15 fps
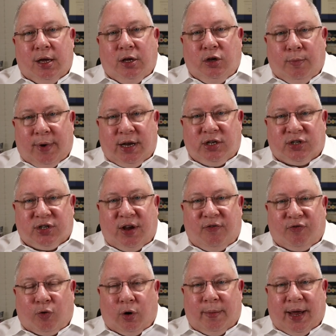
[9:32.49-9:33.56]
You may see
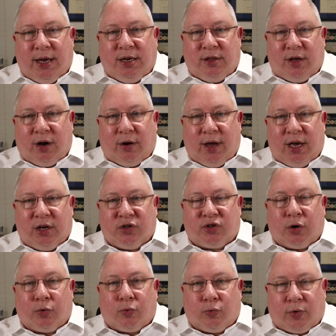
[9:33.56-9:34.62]
Form 80 there
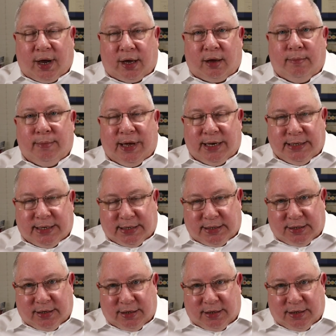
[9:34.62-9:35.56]
as recommended.